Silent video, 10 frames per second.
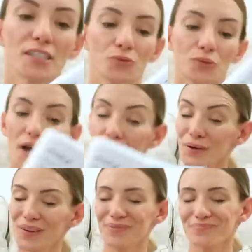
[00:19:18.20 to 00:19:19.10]
as you
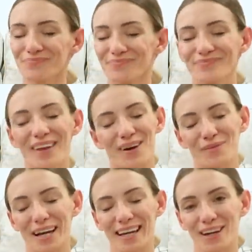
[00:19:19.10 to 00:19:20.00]
know, I'm
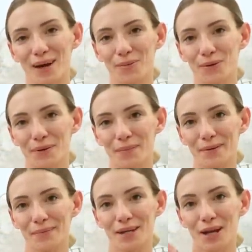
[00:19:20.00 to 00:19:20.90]
liking light blue at the
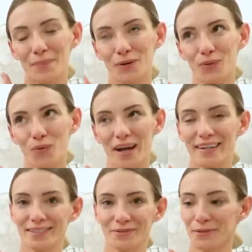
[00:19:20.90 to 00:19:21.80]
moment, light blue and white
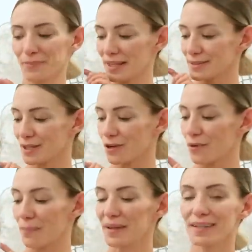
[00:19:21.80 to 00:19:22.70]
in his room. So
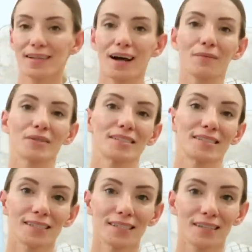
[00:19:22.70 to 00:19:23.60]
I picked that up because I
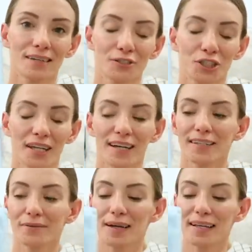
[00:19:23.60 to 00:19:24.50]
did need another sheet
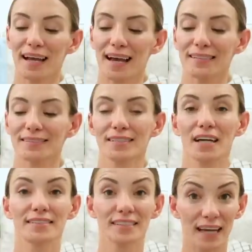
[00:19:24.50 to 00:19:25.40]
anyway. And
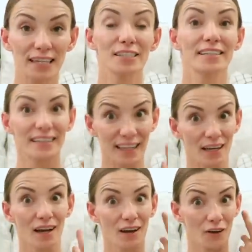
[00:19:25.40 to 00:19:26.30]
I did actually
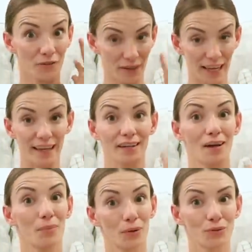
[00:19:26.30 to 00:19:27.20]
think of getting
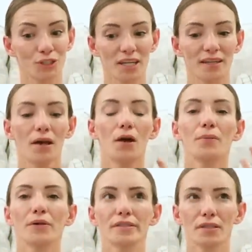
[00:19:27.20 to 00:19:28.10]
a blue sheet
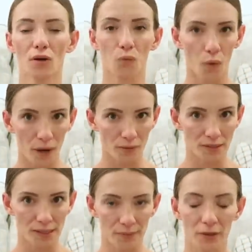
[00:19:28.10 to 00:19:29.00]
because he's only got white
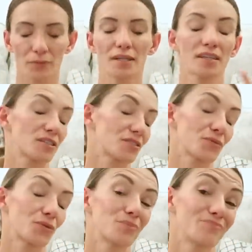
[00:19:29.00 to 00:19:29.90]
ones at the moment. And I just
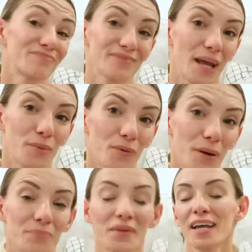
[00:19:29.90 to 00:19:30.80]
thought, get a blue
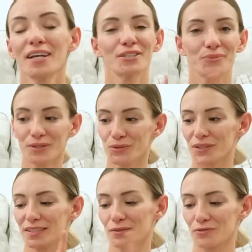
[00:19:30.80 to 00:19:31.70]
one. So when I saw
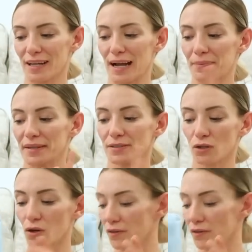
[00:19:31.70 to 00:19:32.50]
this, I was really happy. So I